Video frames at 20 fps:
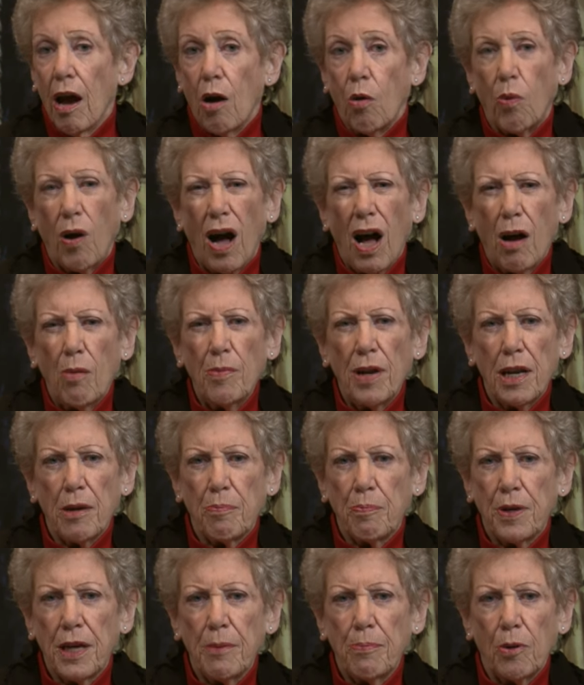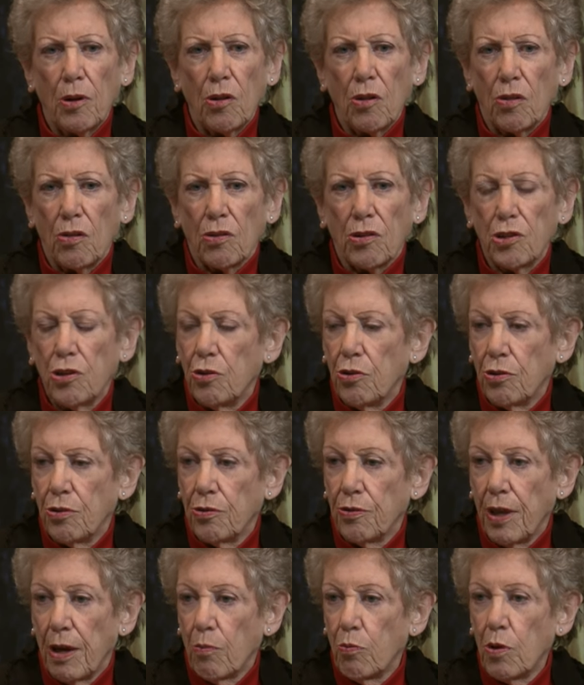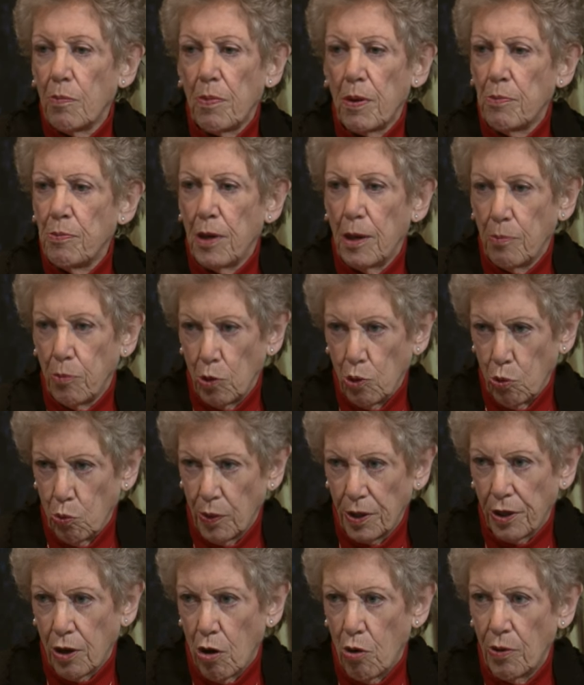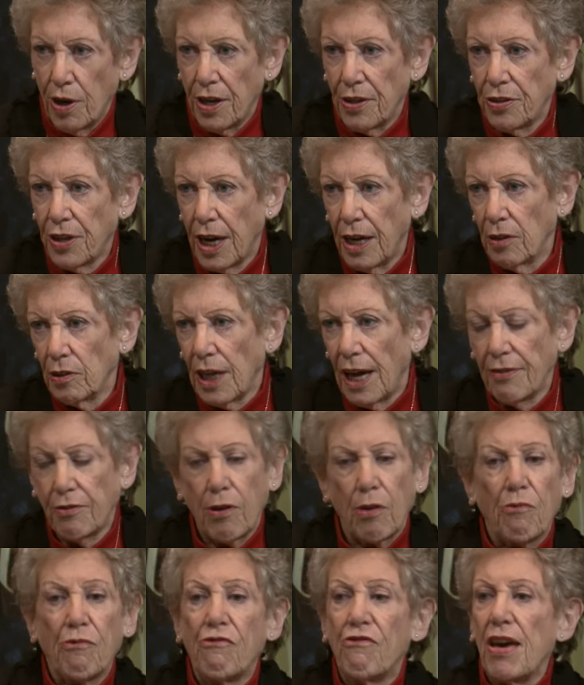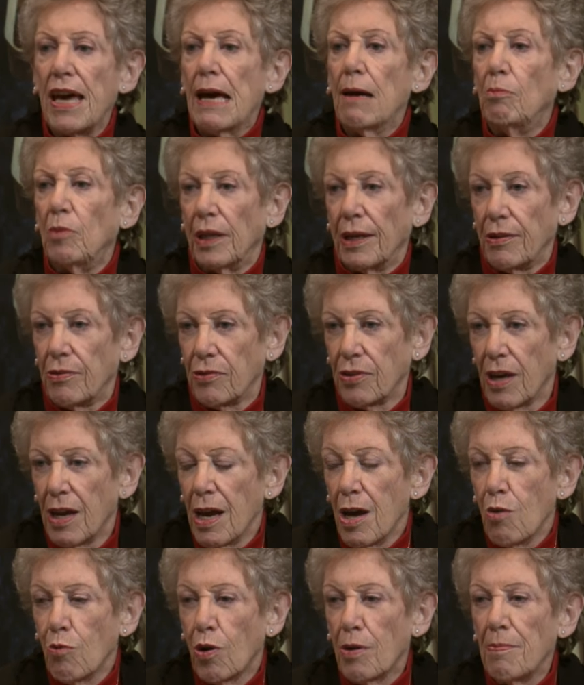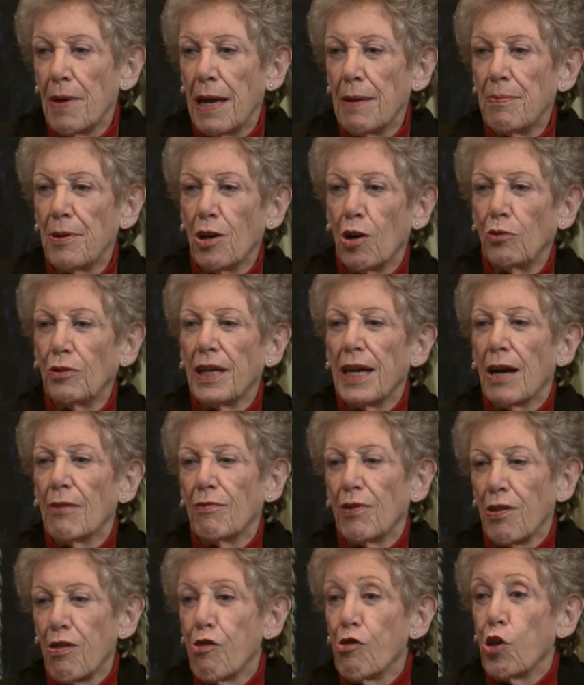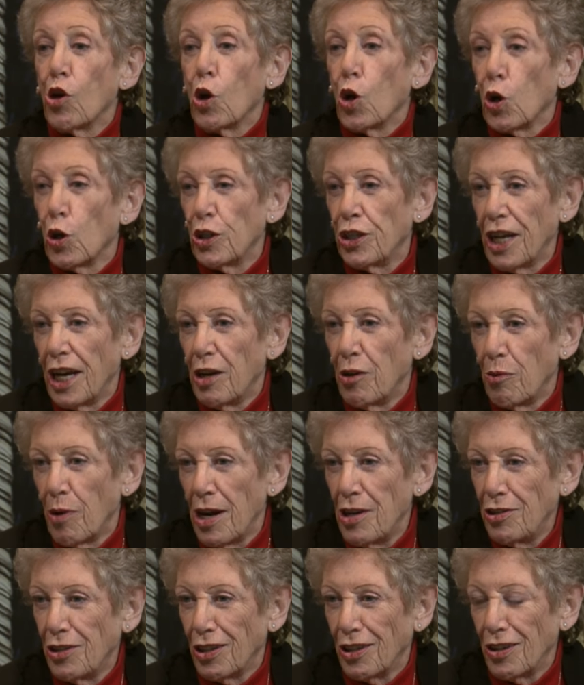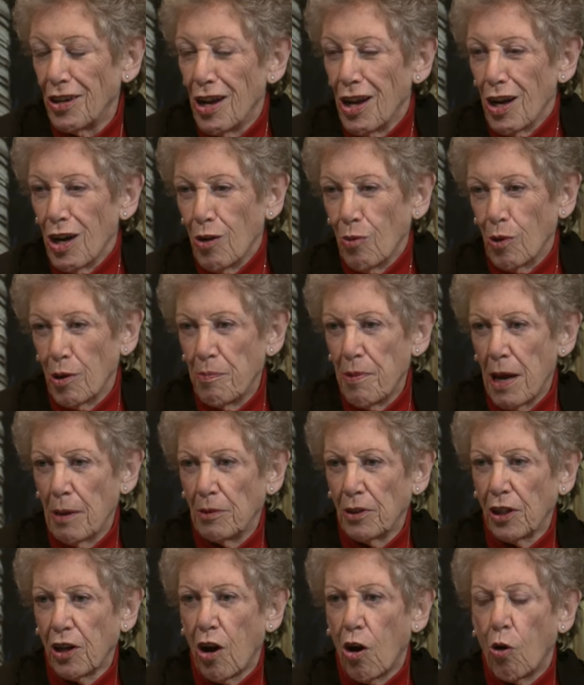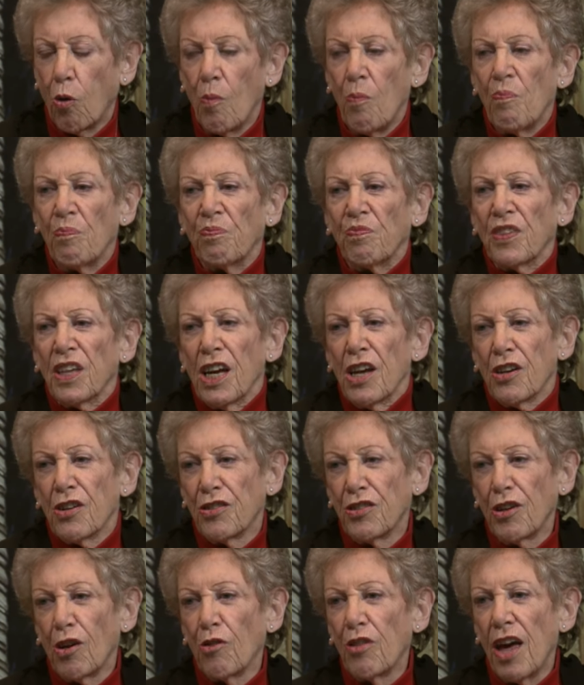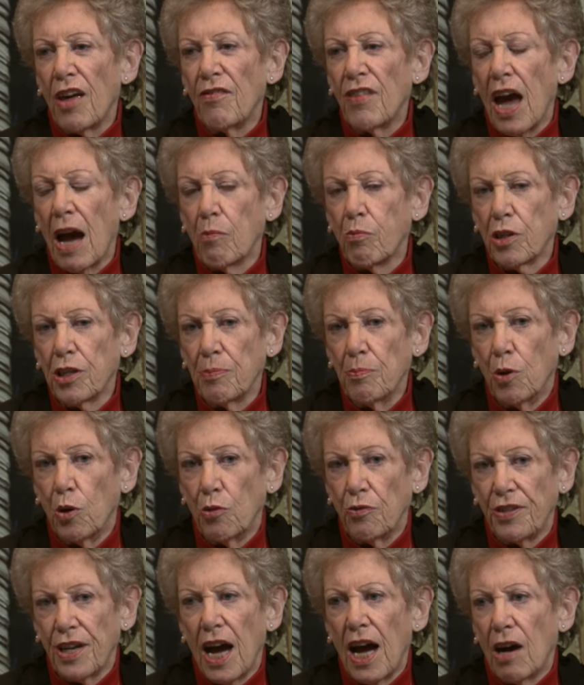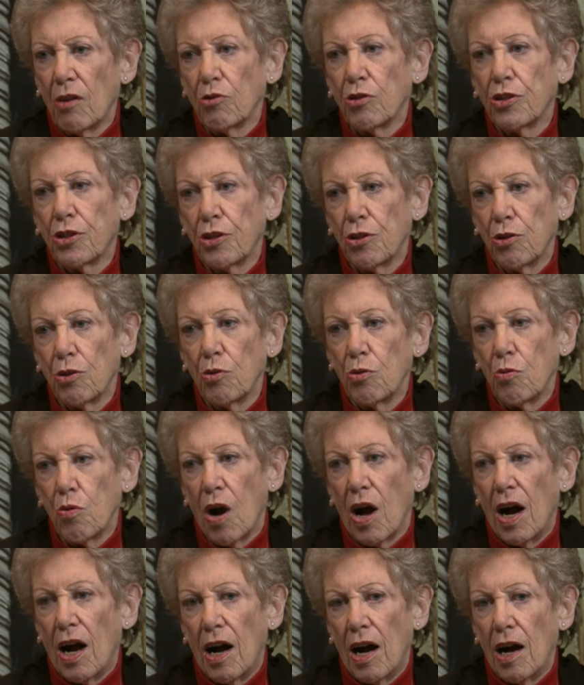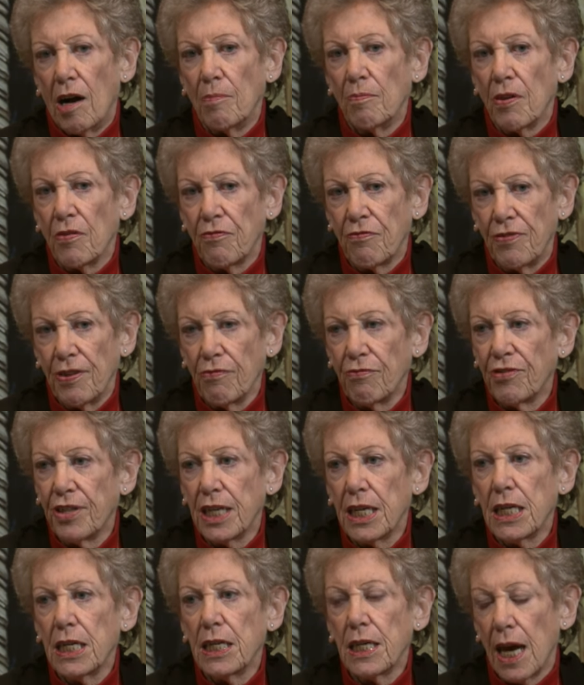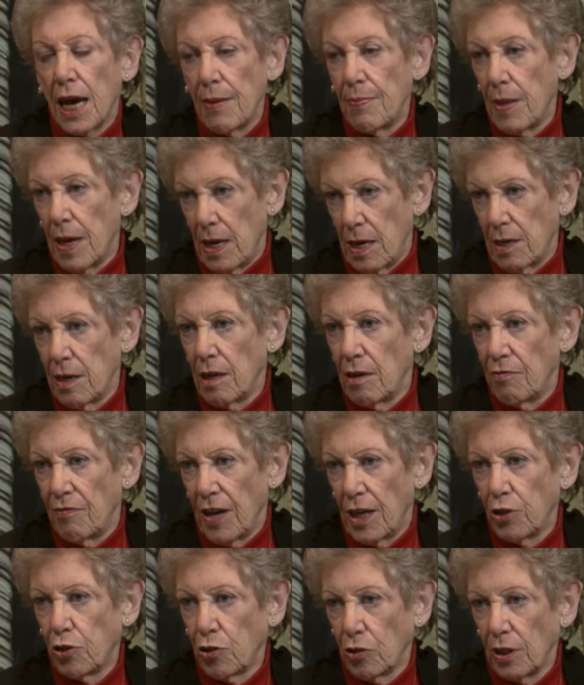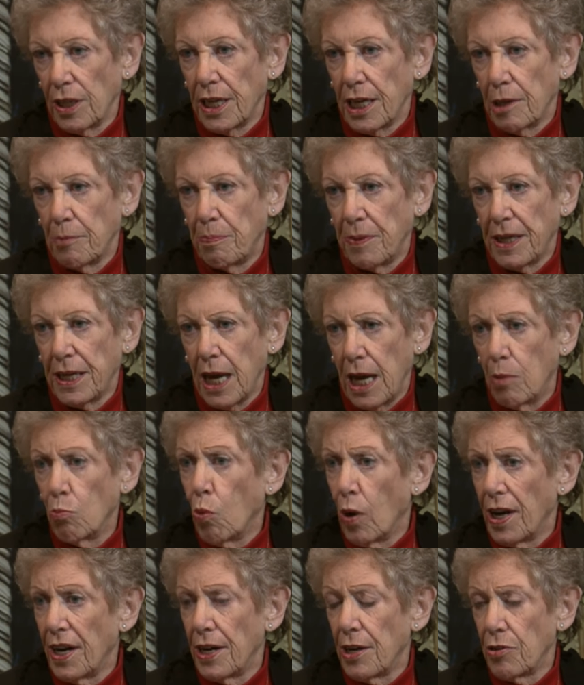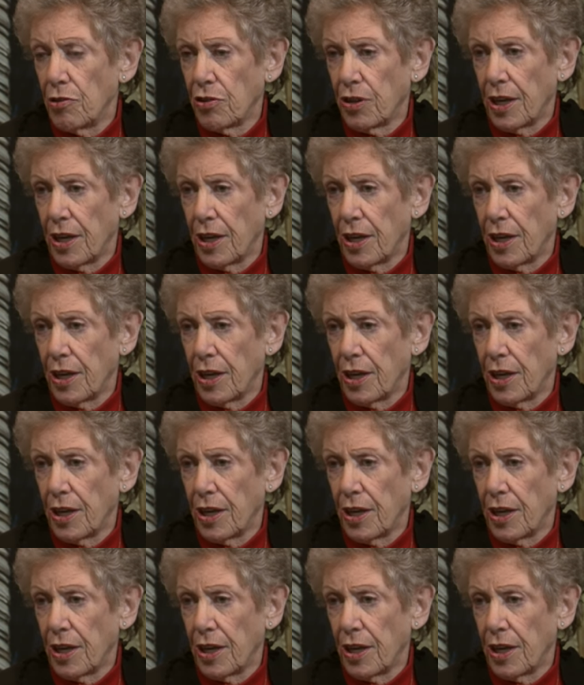well, how many people? You, there would be people who would go an entire lifetime, families, where maybe only every third generation would be able to go. Yes, yes. So then that was moved down to um, 50, and then eventually it became what it is